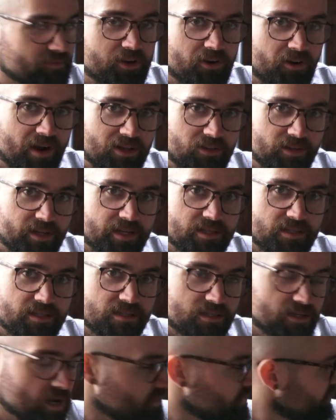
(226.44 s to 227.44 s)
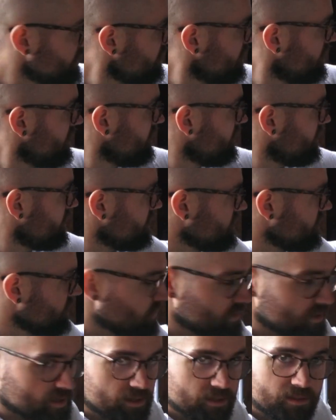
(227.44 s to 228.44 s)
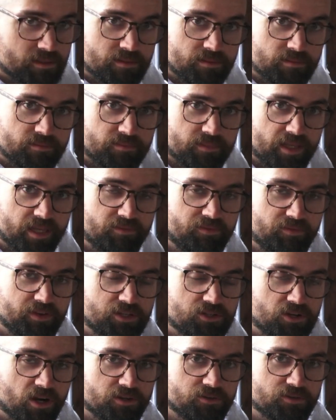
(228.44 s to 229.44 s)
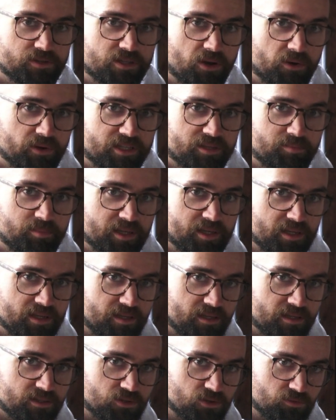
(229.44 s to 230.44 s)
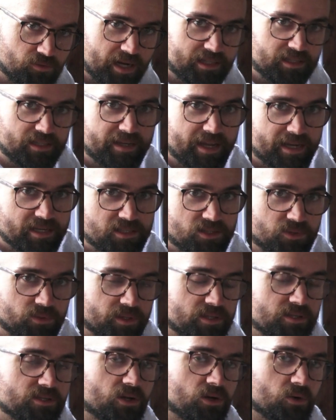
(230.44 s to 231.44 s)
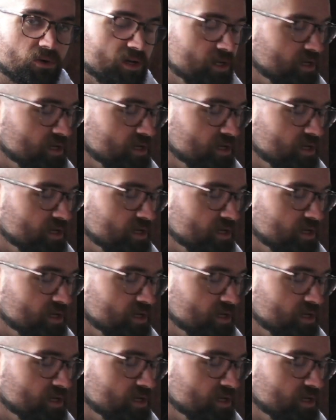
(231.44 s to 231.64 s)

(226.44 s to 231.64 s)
your outlet is going, your EV charger is going to be directly next to it. So